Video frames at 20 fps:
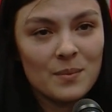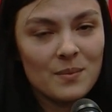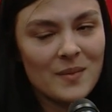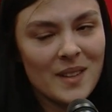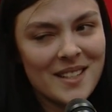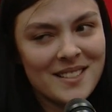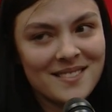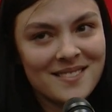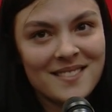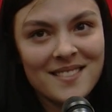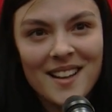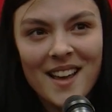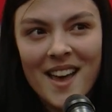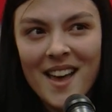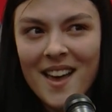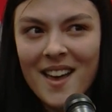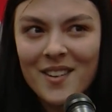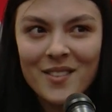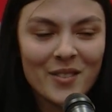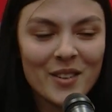and
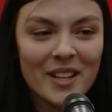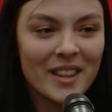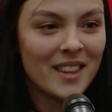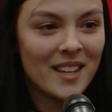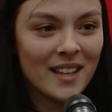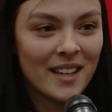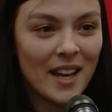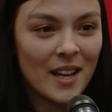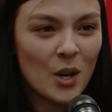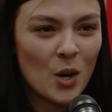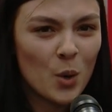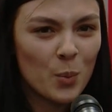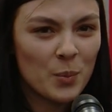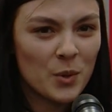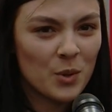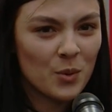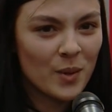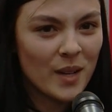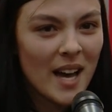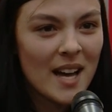everything I hope
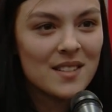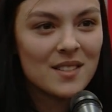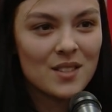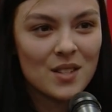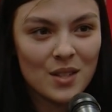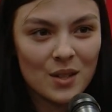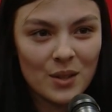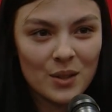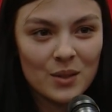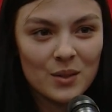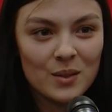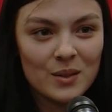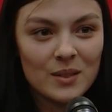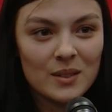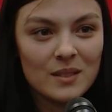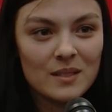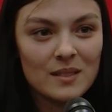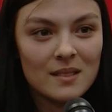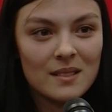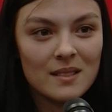you get to.
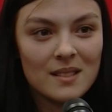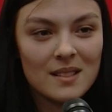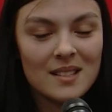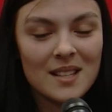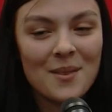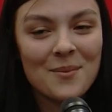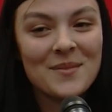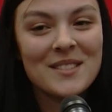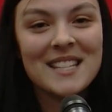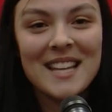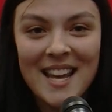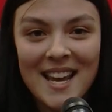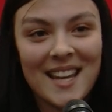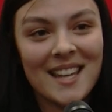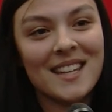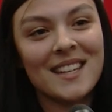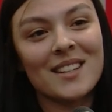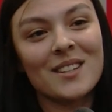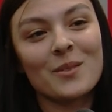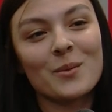
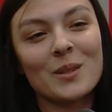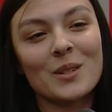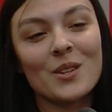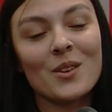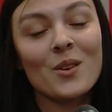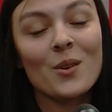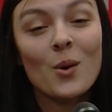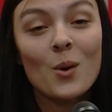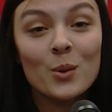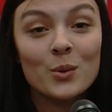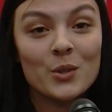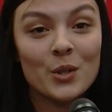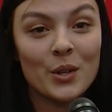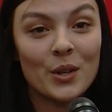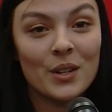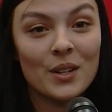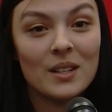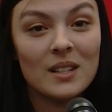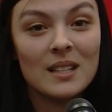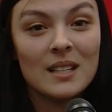Someday, when you're
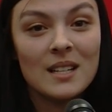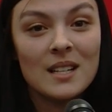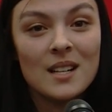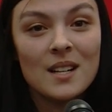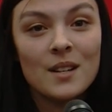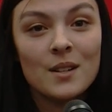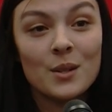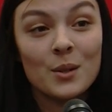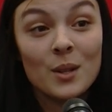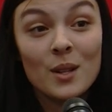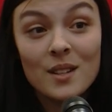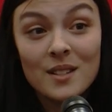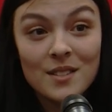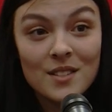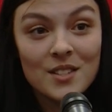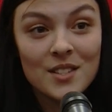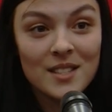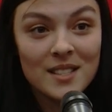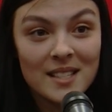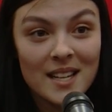older, you'll
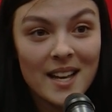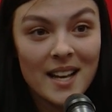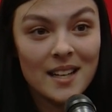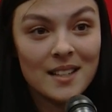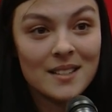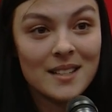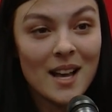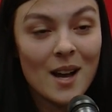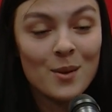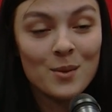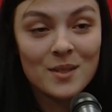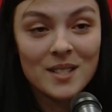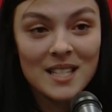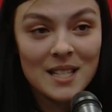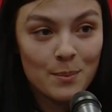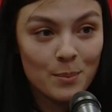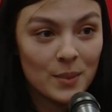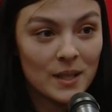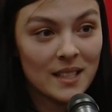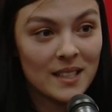understand how
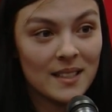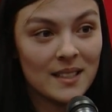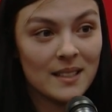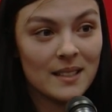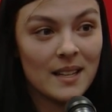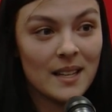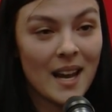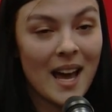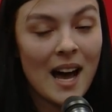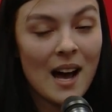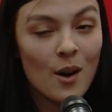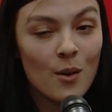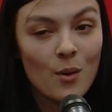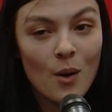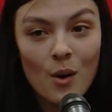deeply and how